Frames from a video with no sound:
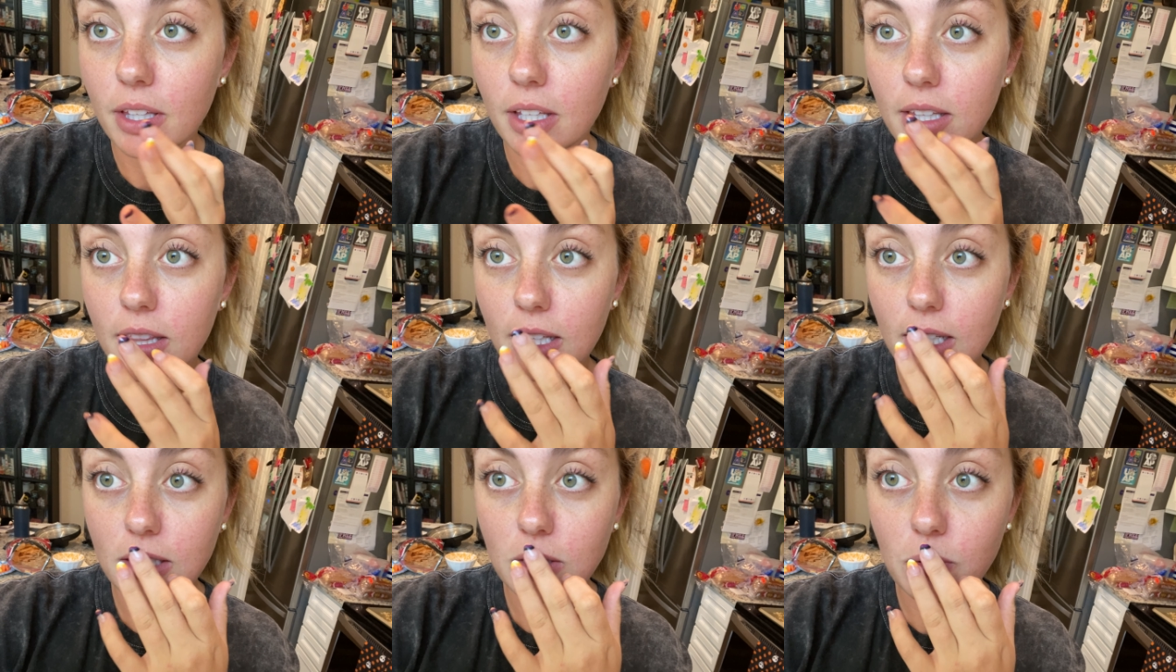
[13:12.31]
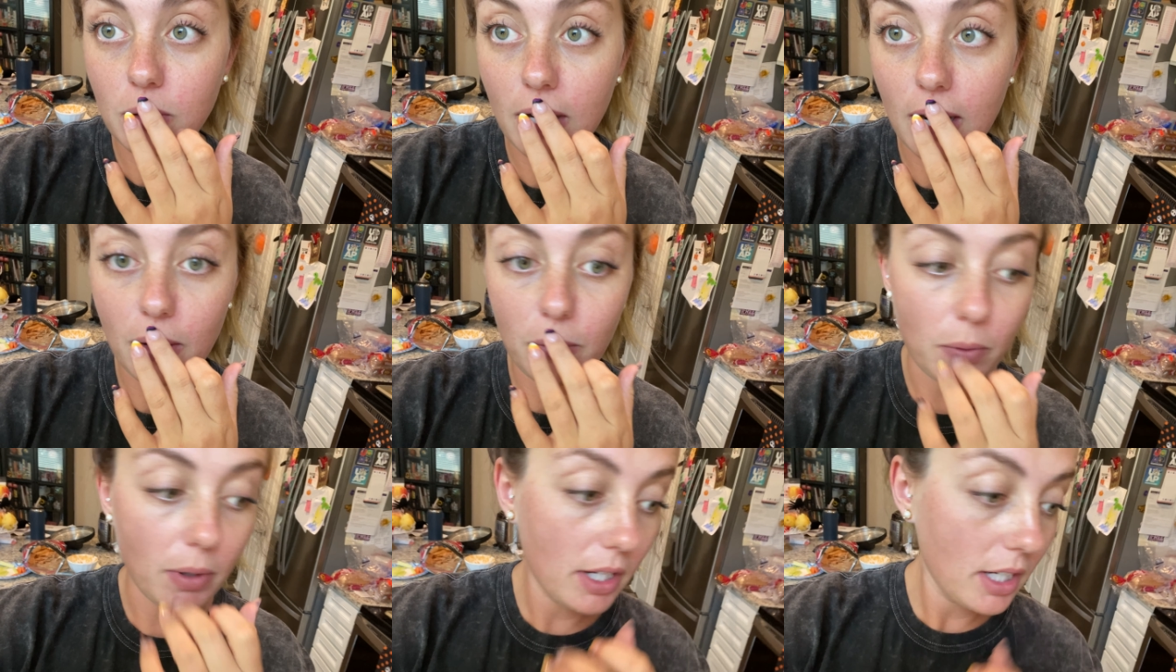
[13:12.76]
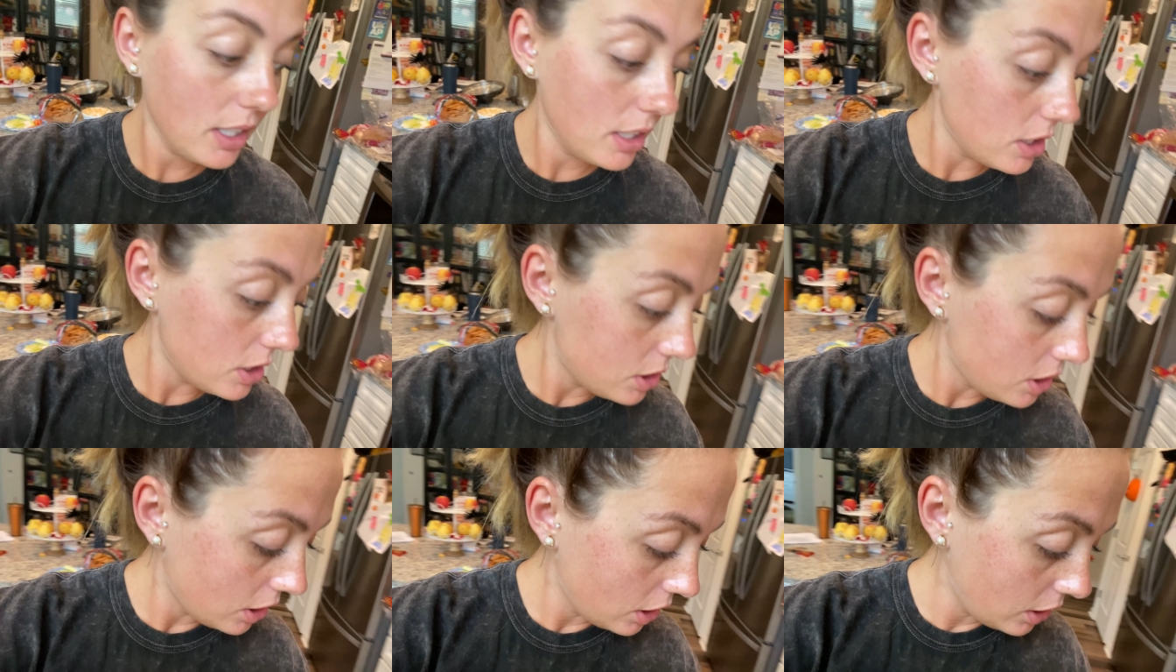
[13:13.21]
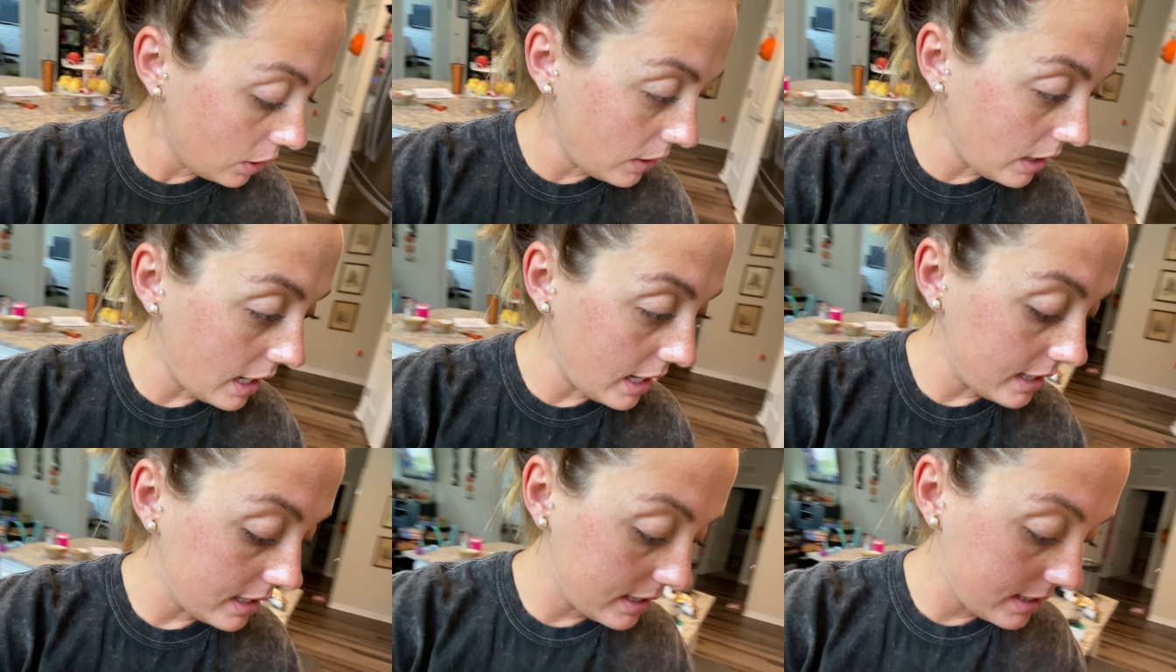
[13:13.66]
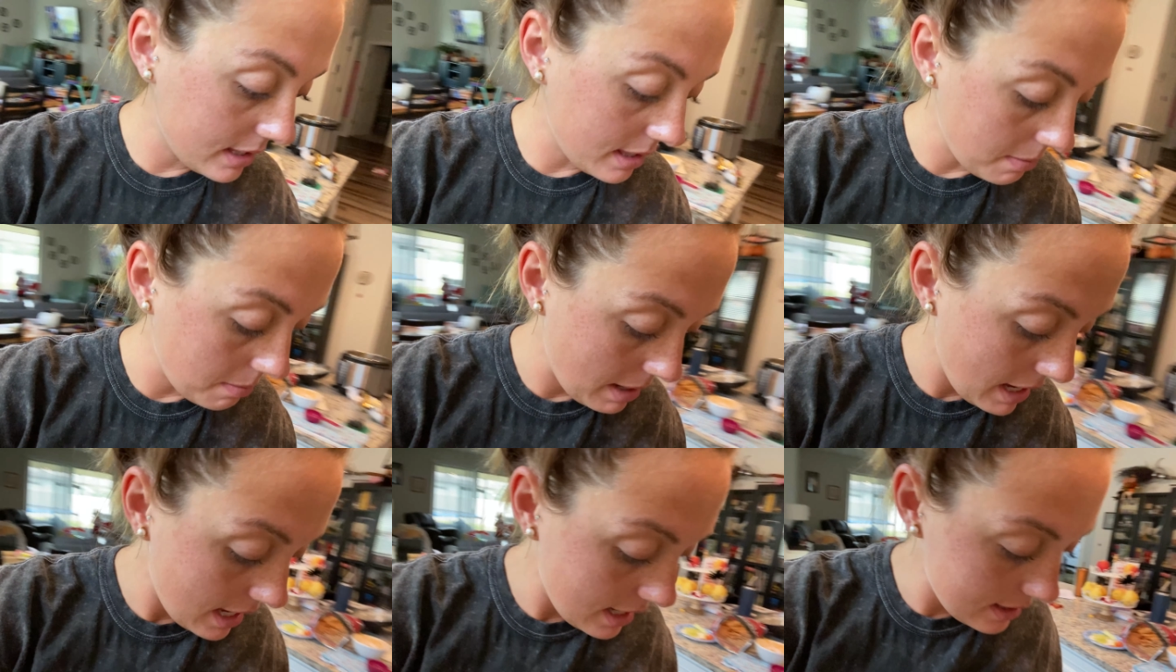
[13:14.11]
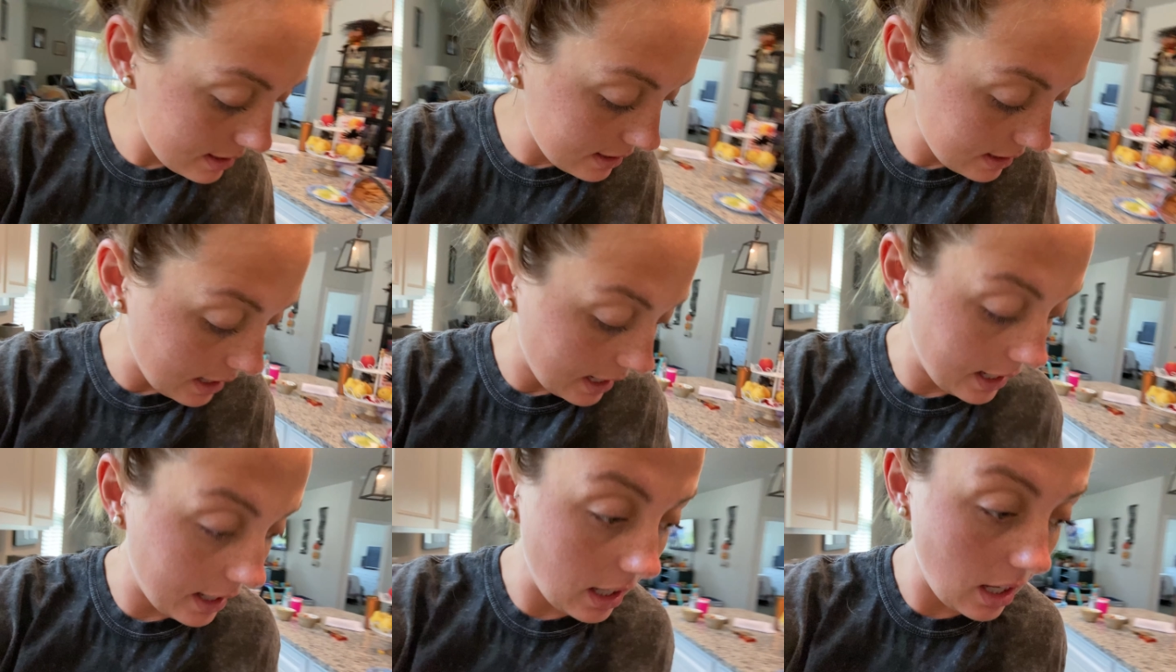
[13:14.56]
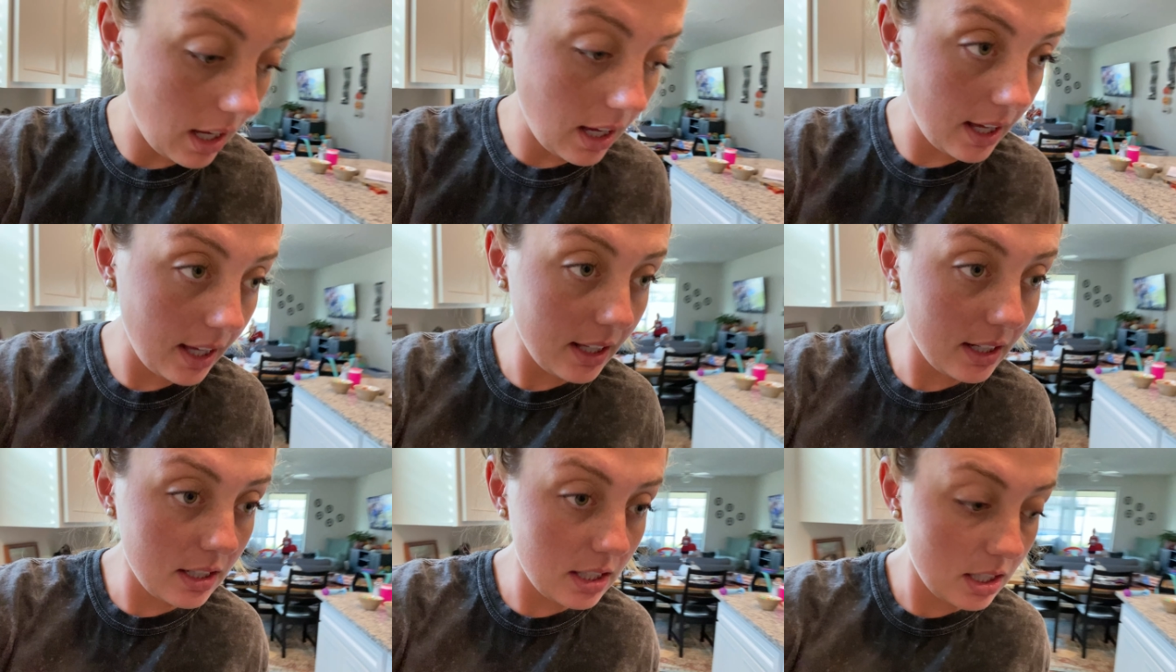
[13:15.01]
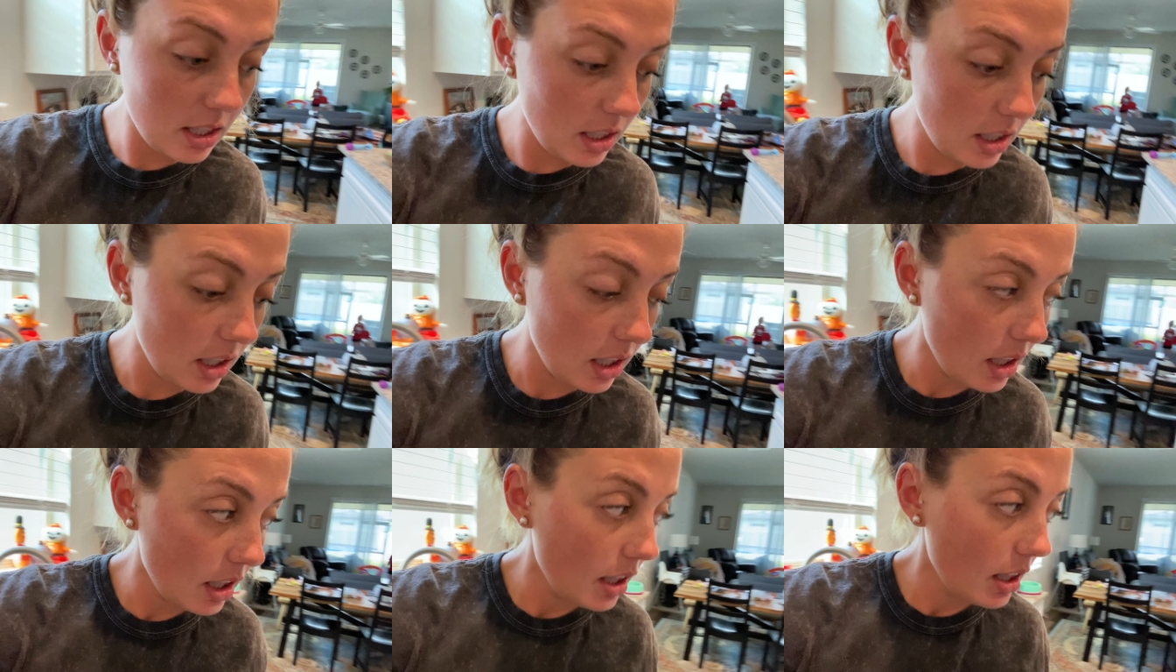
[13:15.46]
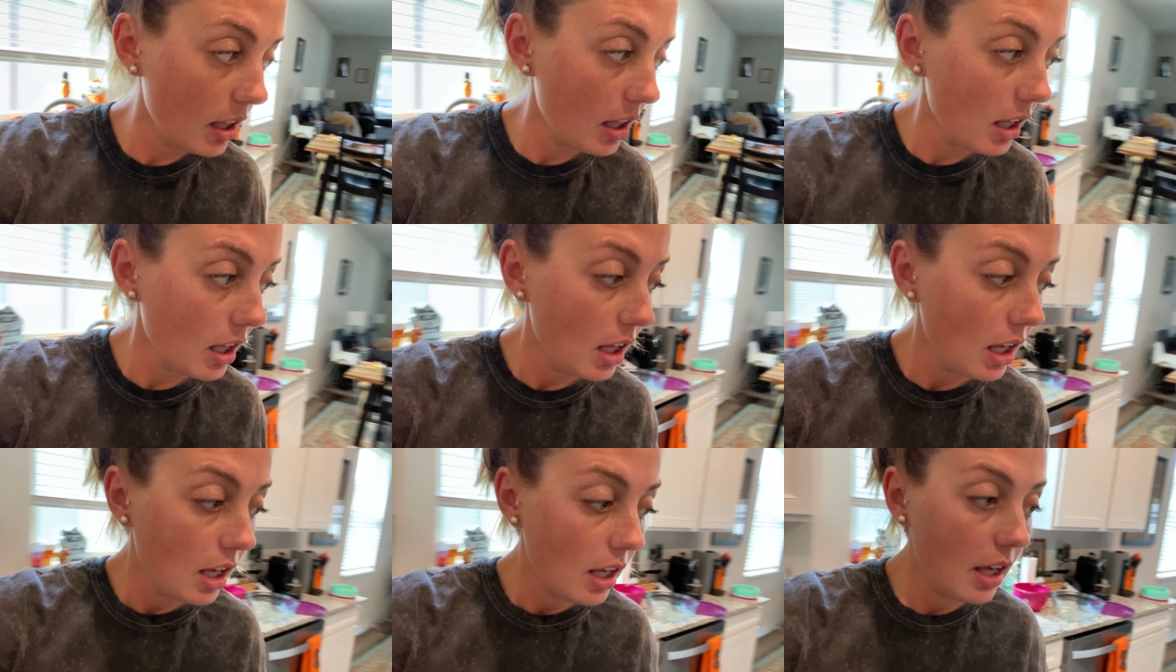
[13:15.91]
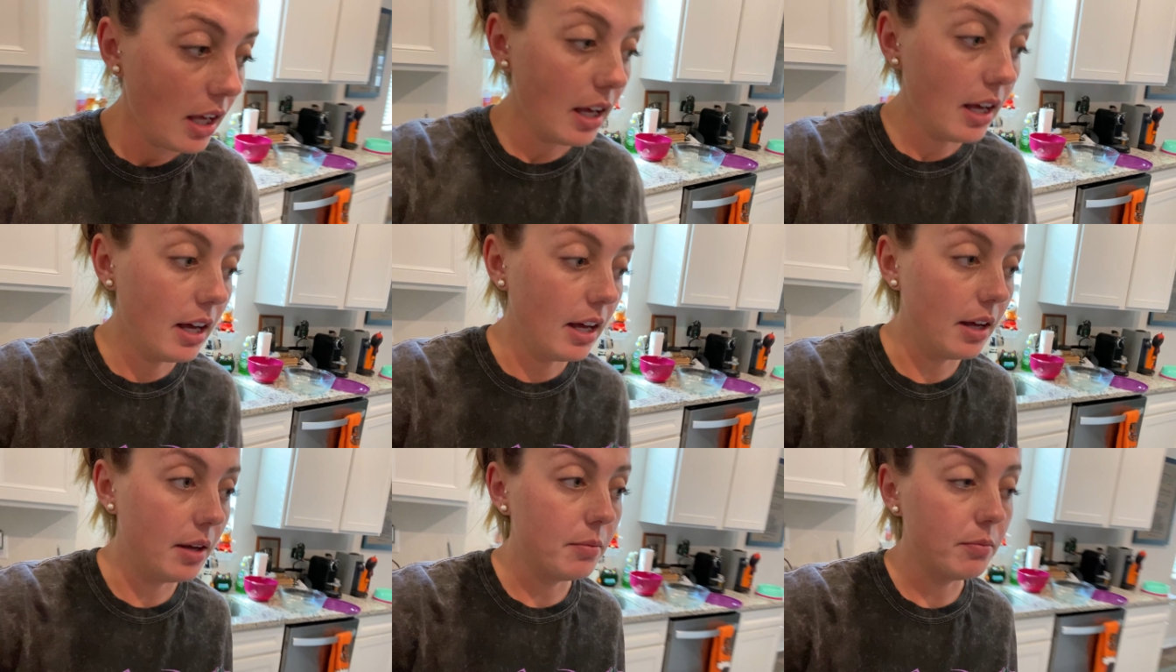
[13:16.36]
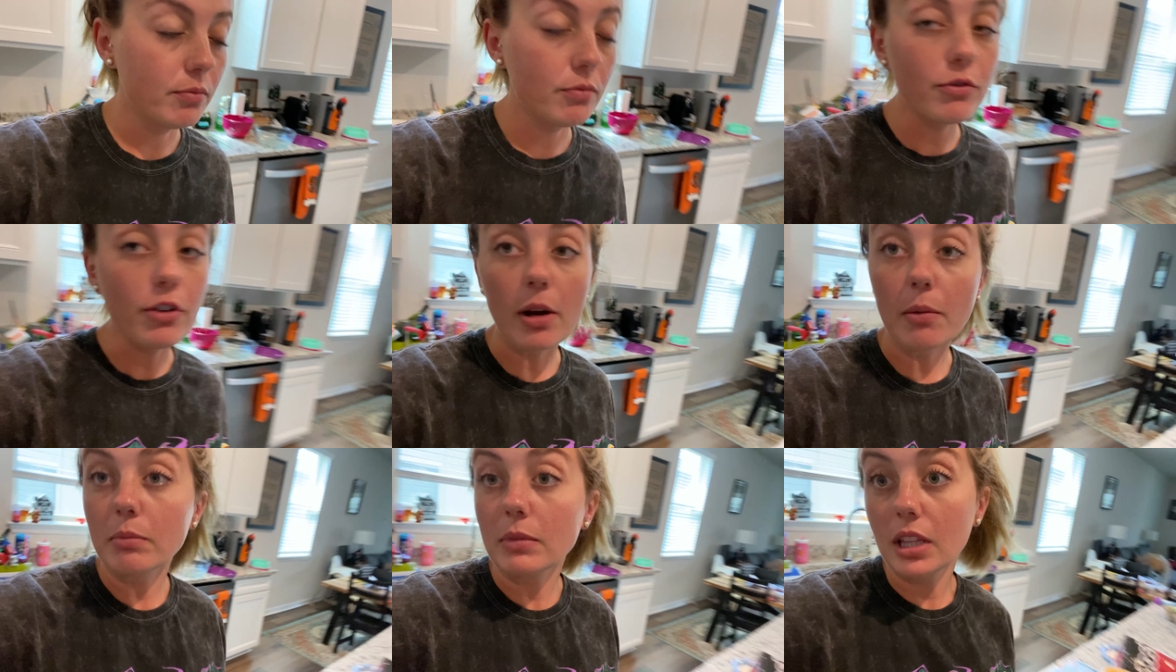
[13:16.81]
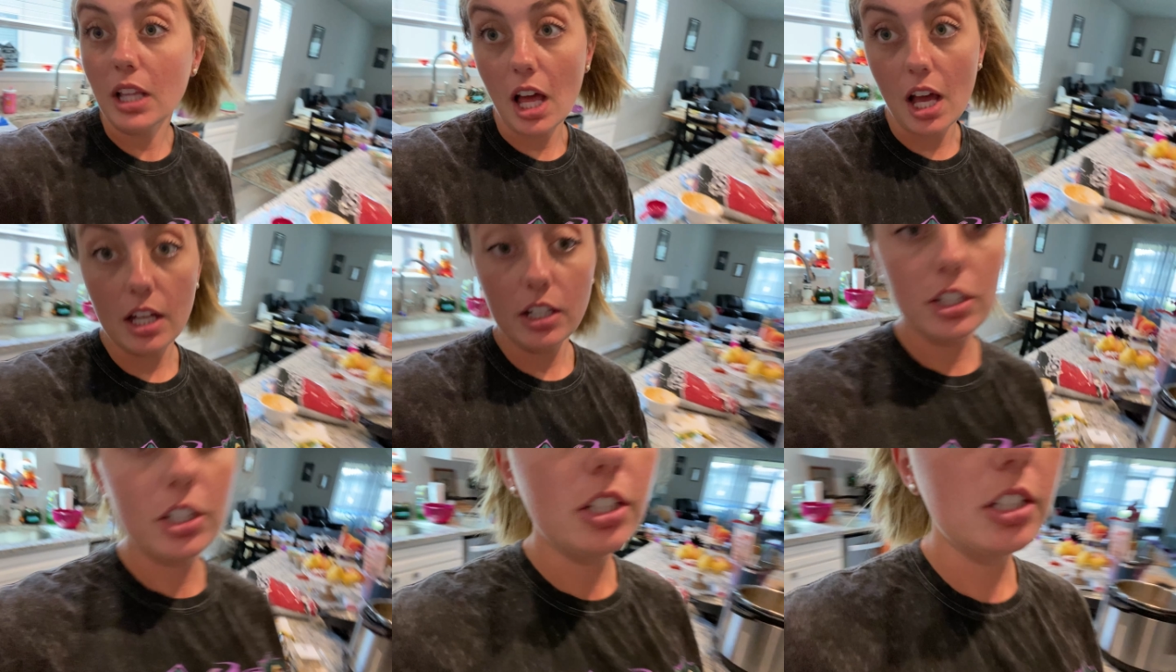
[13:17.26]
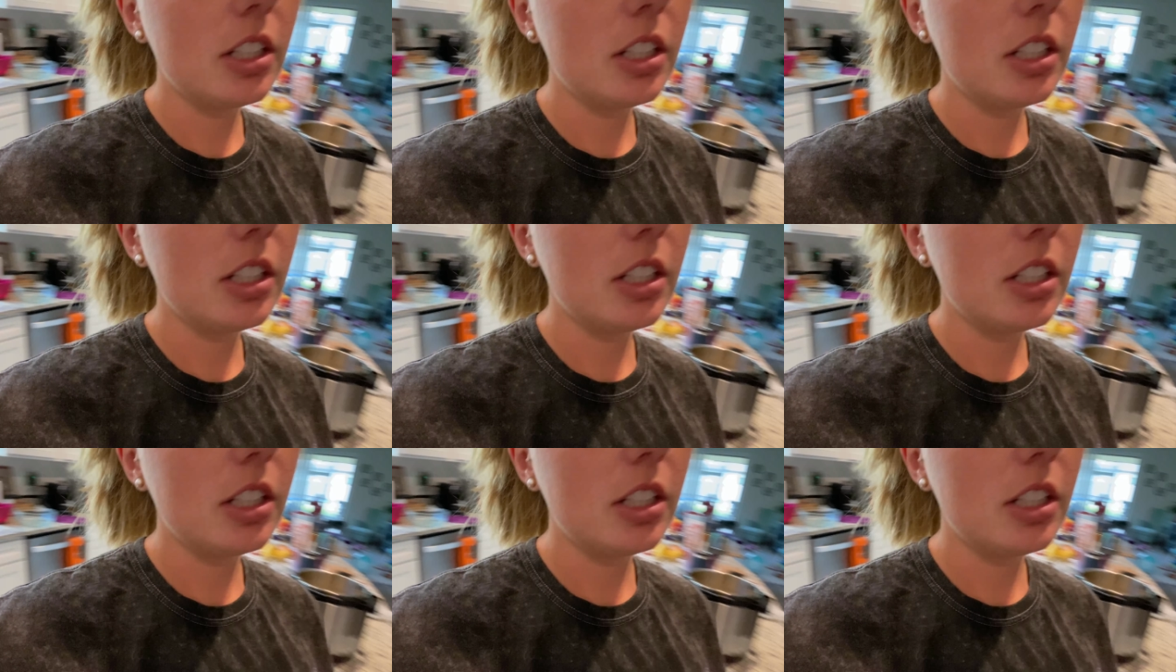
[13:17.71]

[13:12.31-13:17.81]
and that's what I wanted to show you guys the mask I got um, from Lush